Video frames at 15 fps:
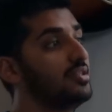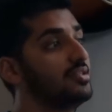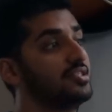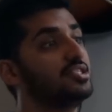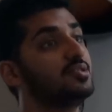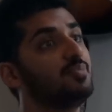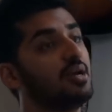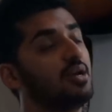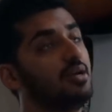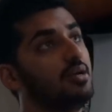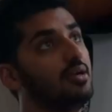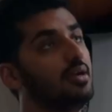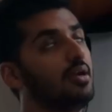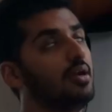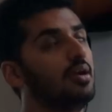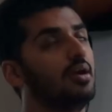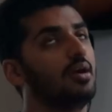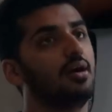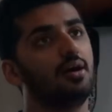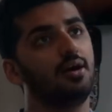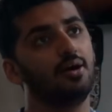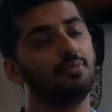This is better.
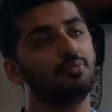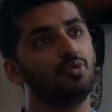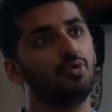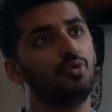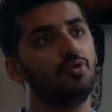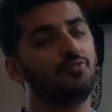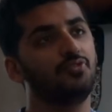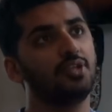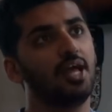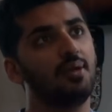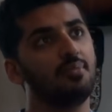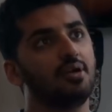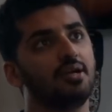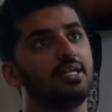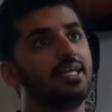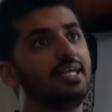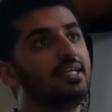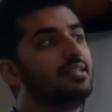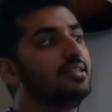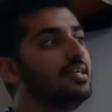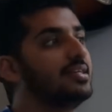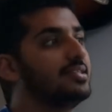Or for that matter,
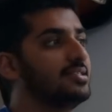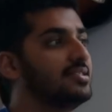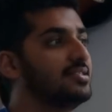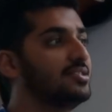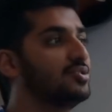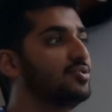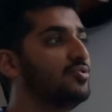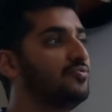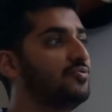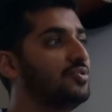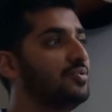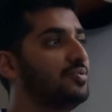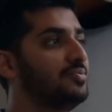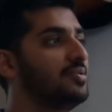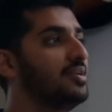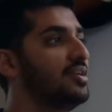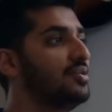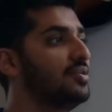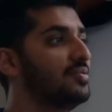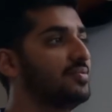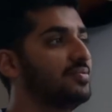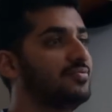eat this. This is good for your, I don't
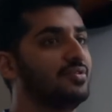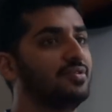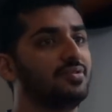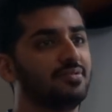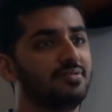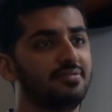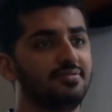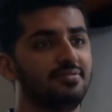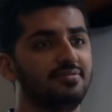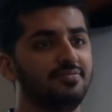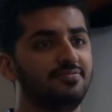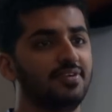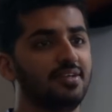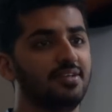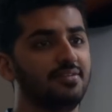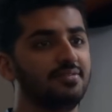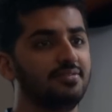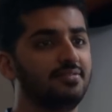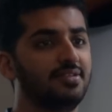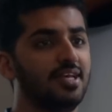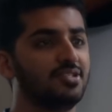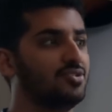know, for your fucking
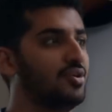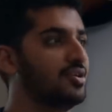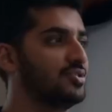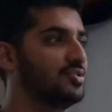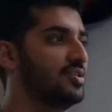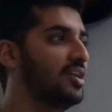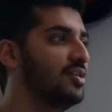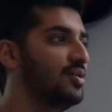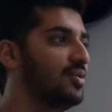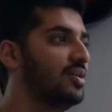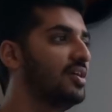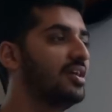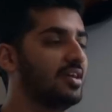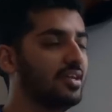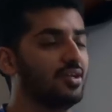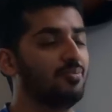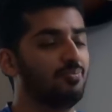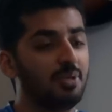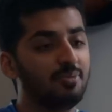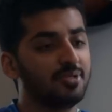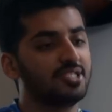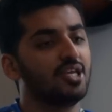testosterone. I don't know. You know,
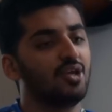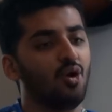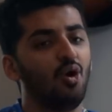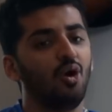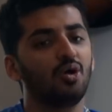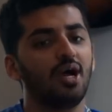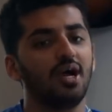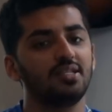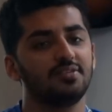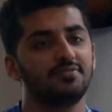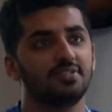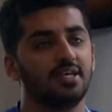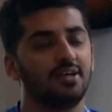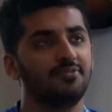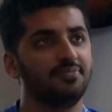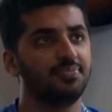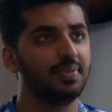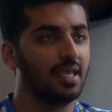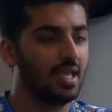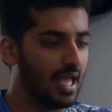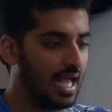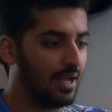people say all kinds of stuff.
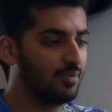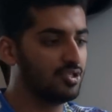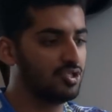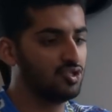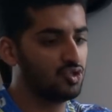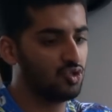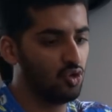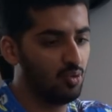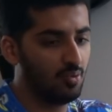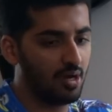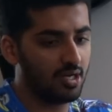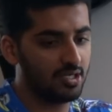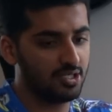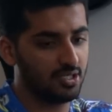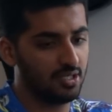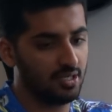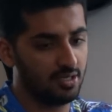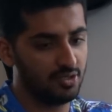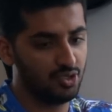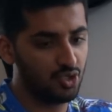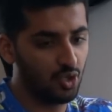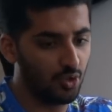And with so much
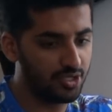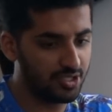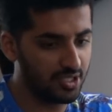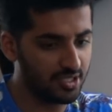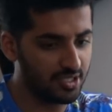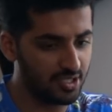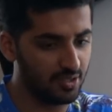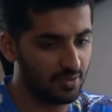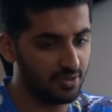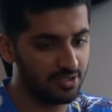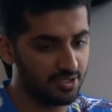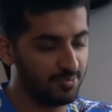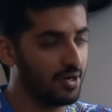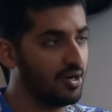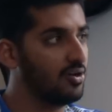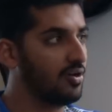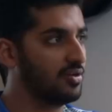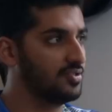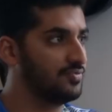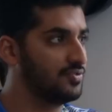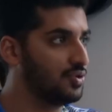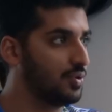choices, you know, there's a paradox
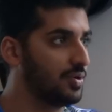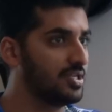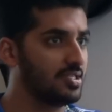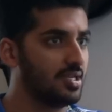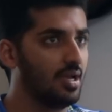of choice.